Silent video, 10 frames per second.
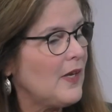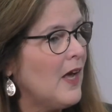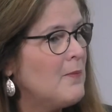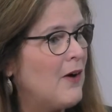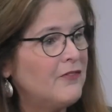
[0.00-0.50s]

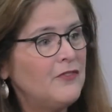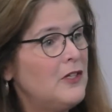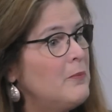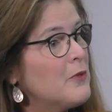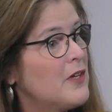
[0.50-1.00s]
about
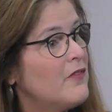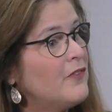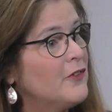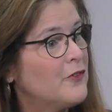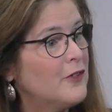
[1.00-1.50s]
15%
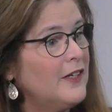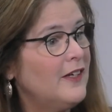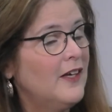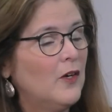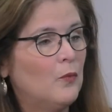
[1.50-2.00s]
filtering
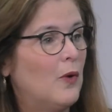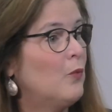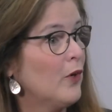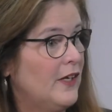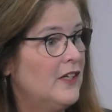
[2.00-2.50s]
when
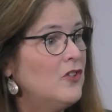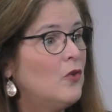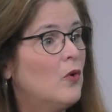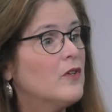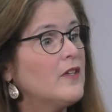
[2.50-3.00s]
we're
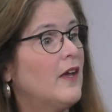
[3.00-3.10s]
indoors